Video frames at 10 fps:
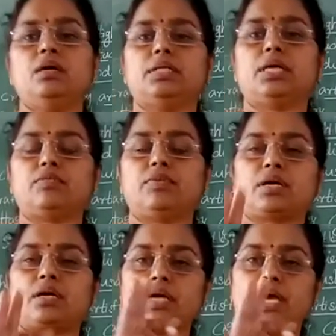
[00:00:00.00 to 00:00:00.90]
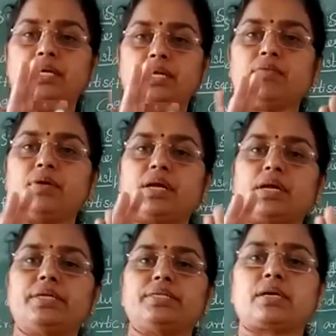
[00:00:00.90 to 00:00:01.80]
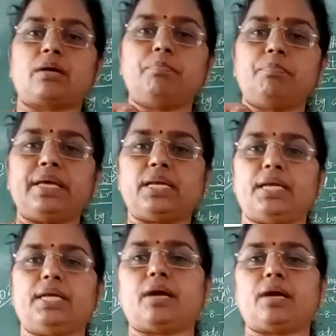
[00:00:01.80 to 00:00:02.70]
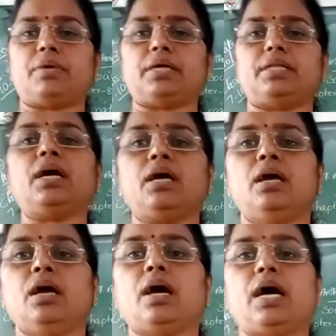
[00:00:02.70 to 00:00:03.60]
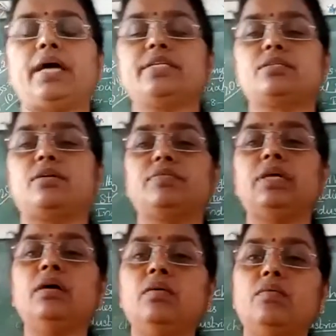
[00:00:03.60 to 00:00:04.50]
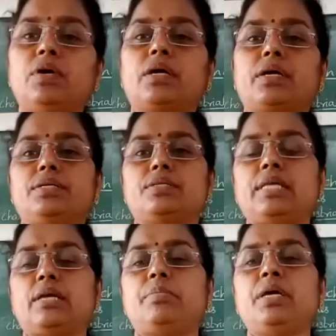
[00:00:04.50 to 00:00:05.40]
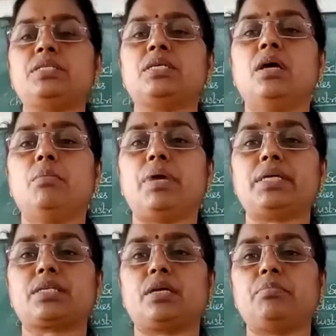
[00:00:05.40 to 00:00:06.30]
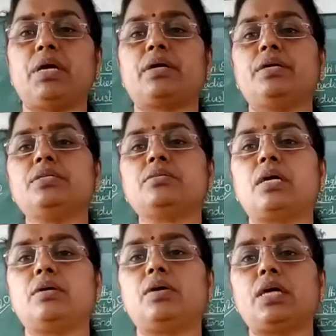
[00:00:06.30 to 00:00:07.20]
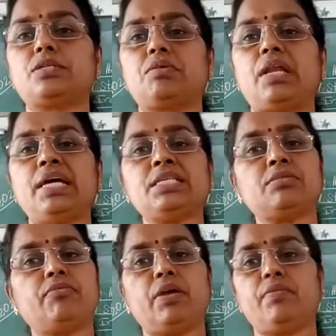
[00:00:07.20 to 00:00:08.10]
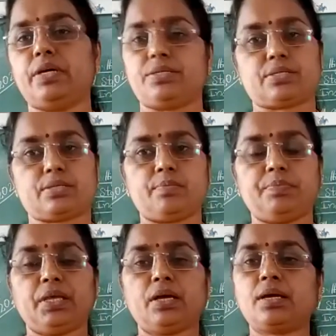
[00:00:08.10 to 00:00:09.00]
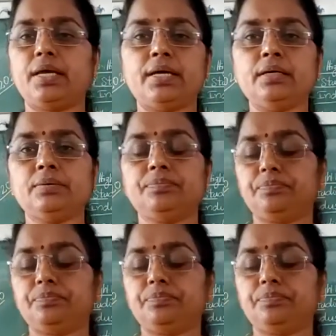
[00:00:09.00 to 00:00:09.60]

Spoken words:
That work, entire work is completely done by the hands of the workers. That means basket makers as well as weavers. Clear?